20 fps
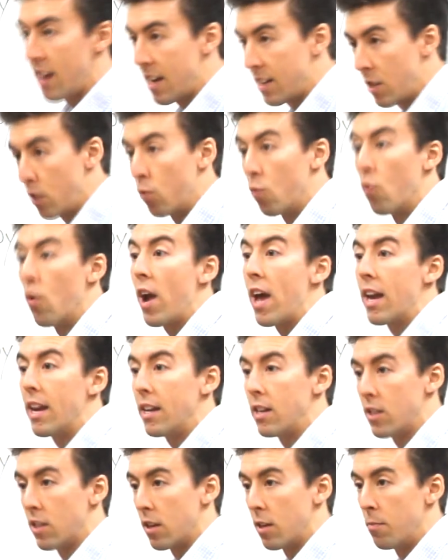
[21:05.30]
as it ran
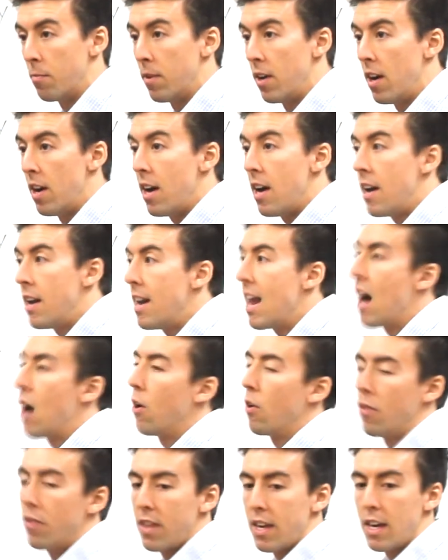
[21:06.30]
into them.
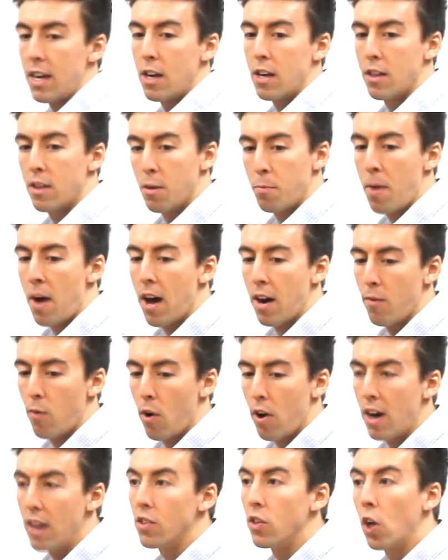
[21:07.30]
Now the pot of
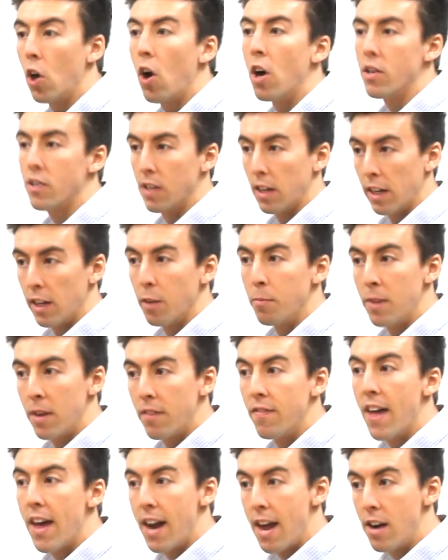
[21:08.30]
water has lost a little bit
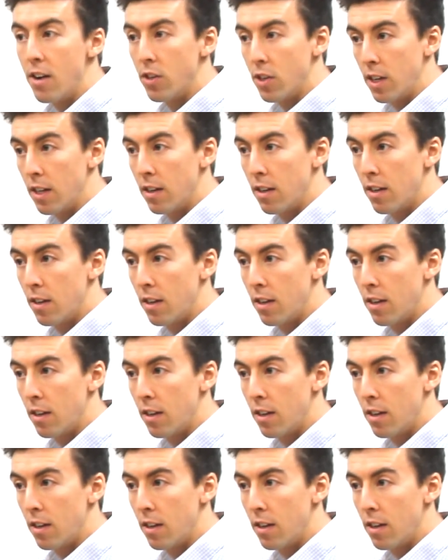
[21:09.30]
of that energy.